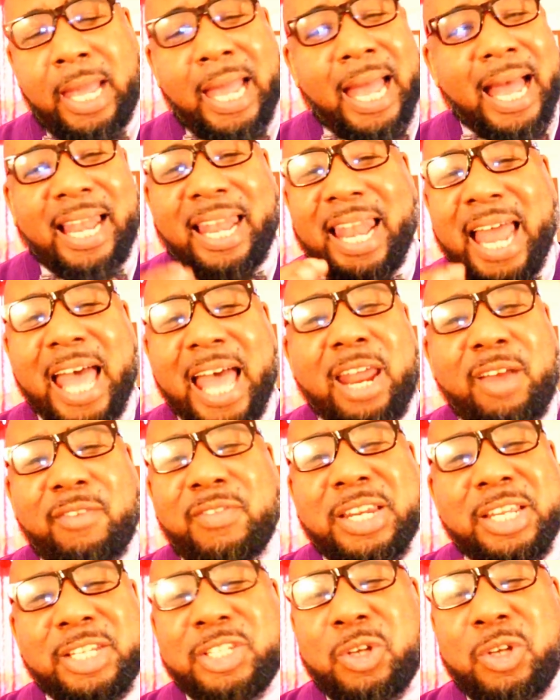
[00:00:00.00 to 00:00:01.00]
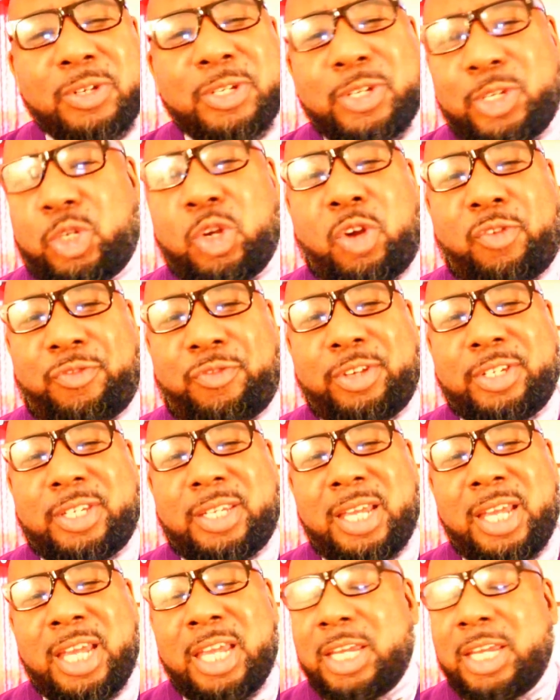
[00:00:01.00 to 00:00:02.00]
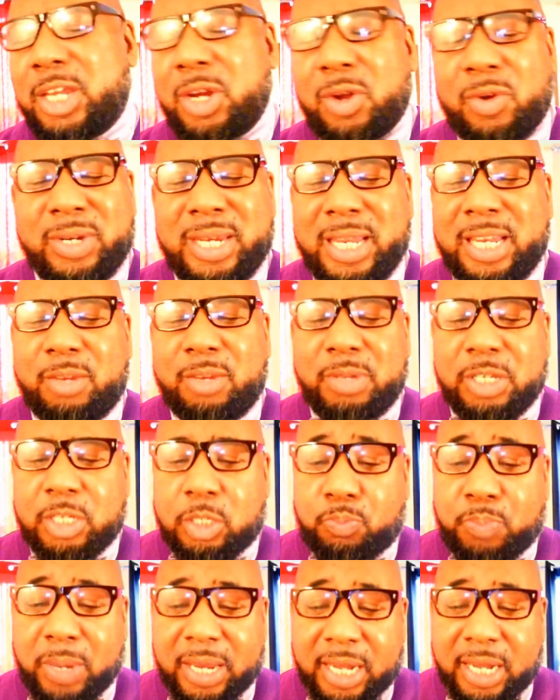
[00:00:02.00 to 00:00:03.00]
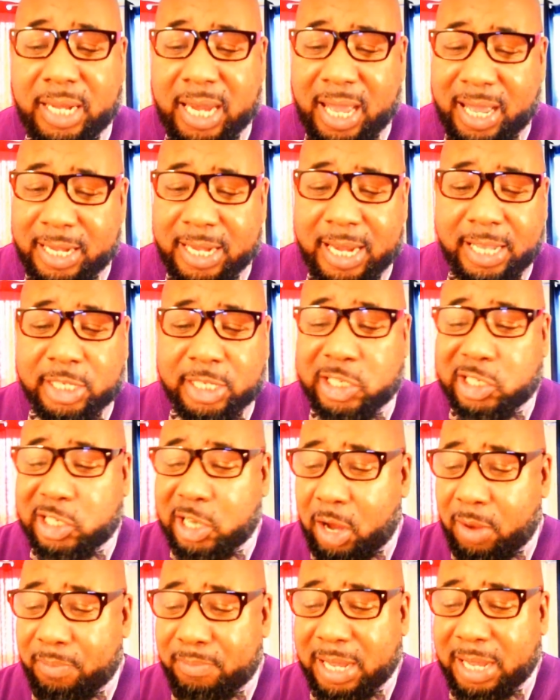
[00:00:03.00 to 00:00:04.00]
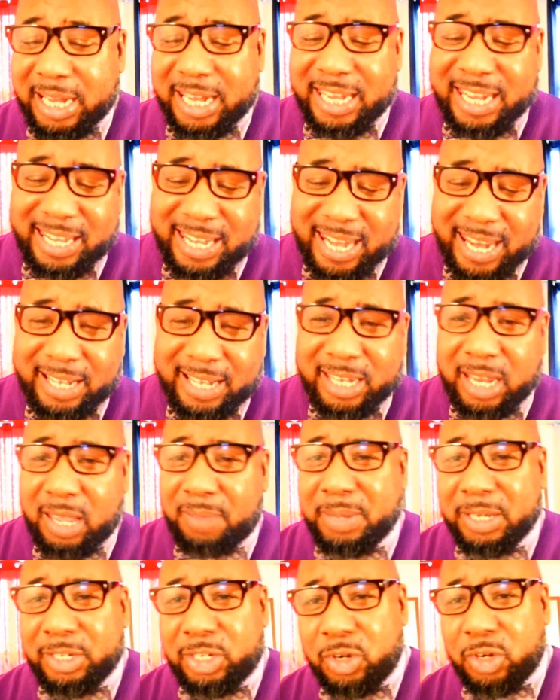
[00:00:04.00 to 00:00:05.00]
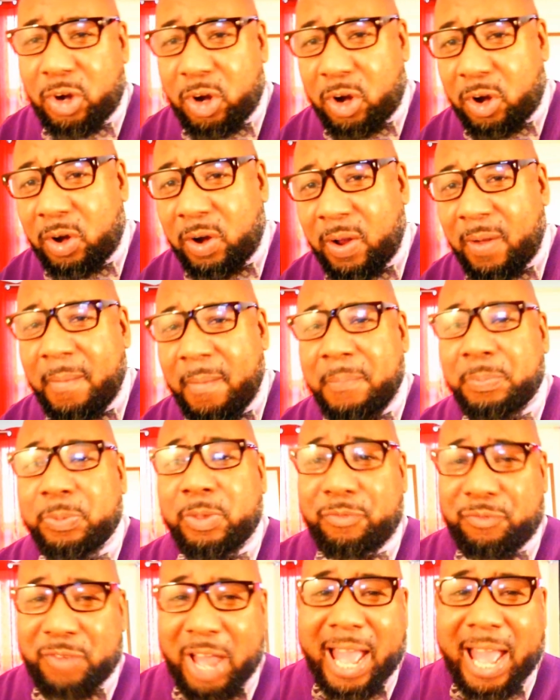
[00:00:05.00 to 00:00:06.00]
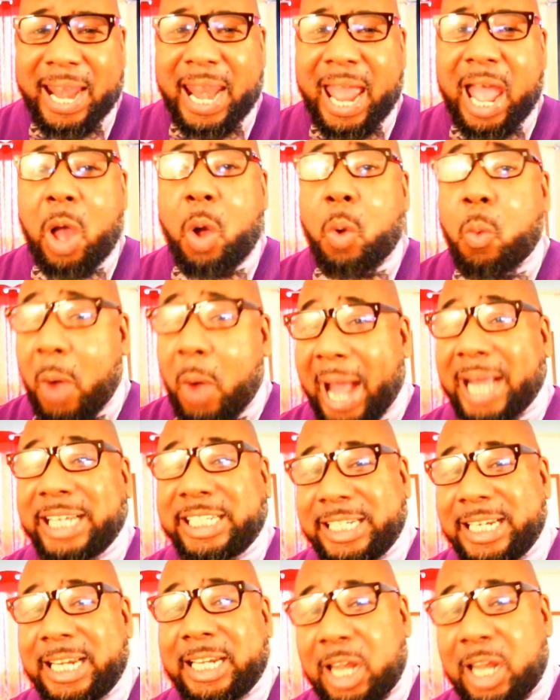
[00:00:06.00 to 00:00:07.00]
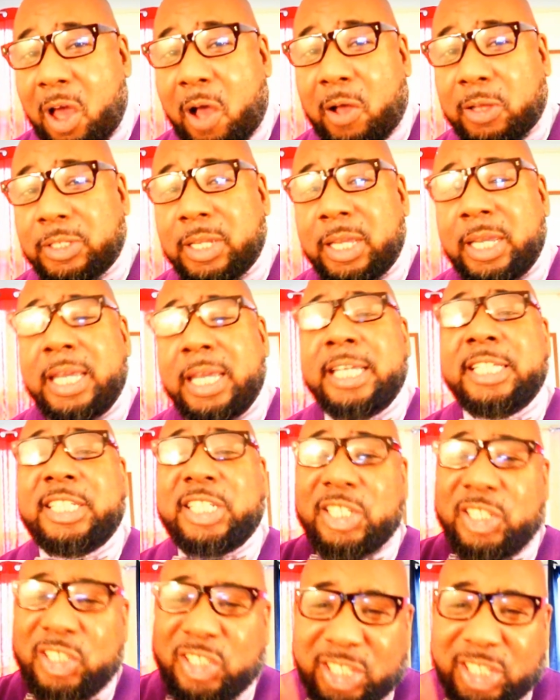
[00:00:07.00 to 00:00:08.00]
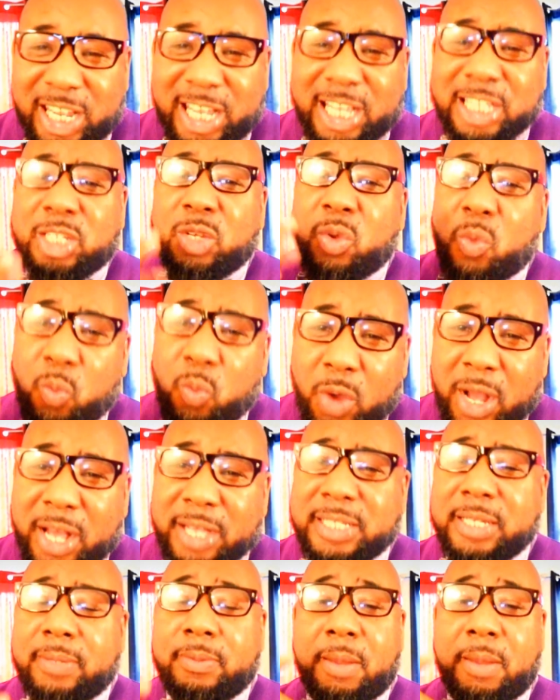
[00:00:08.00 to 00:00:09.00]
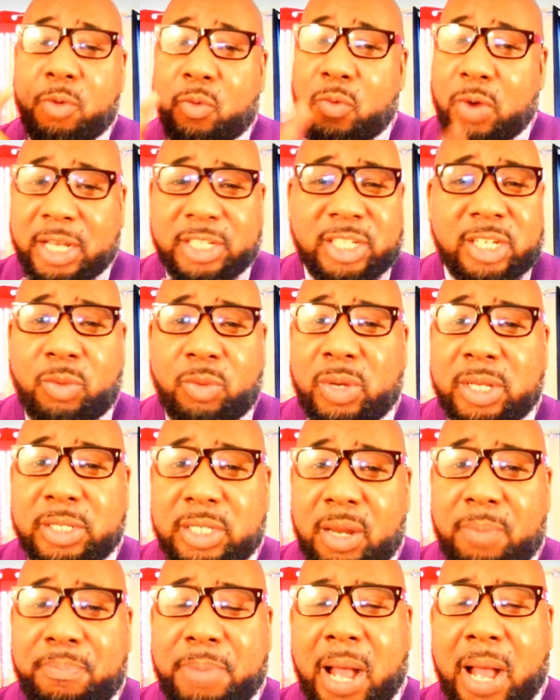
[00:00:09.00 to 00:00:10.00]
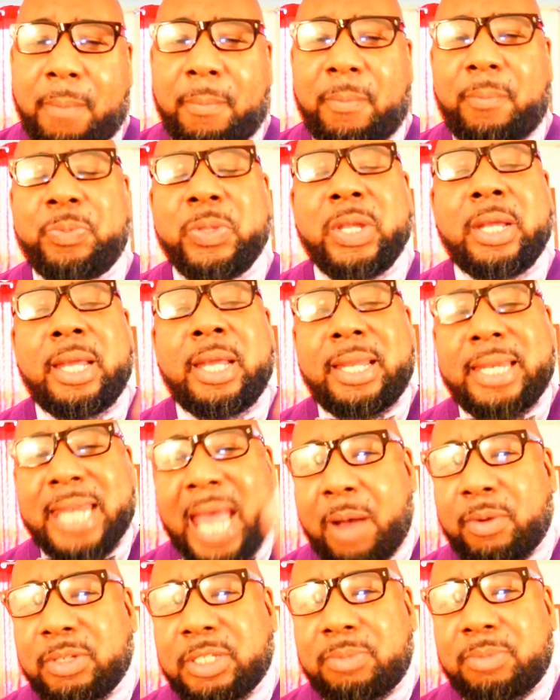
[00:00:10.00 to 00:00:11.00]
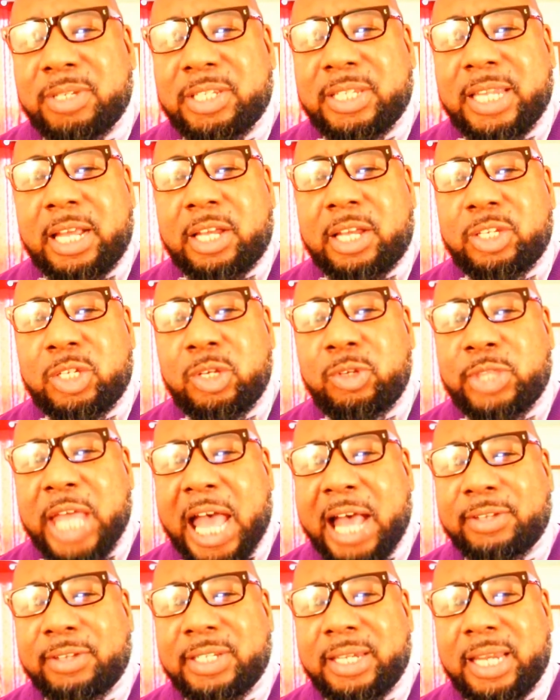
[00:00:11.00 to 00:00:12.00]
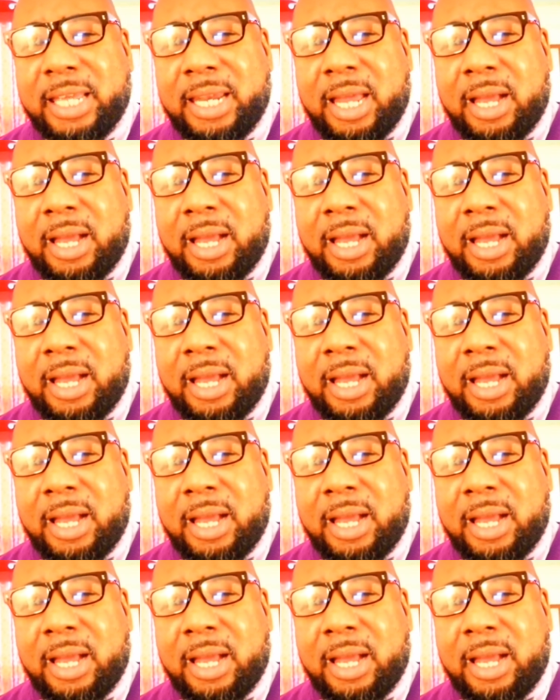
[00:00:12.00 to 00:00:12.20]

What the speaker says: A lot of it is on the surface. You don't need to be spending unnecessary money to dig deep into her to find out why she lost. She just wasn't, number one, she wasn't a bum. That was the mistake of 2000.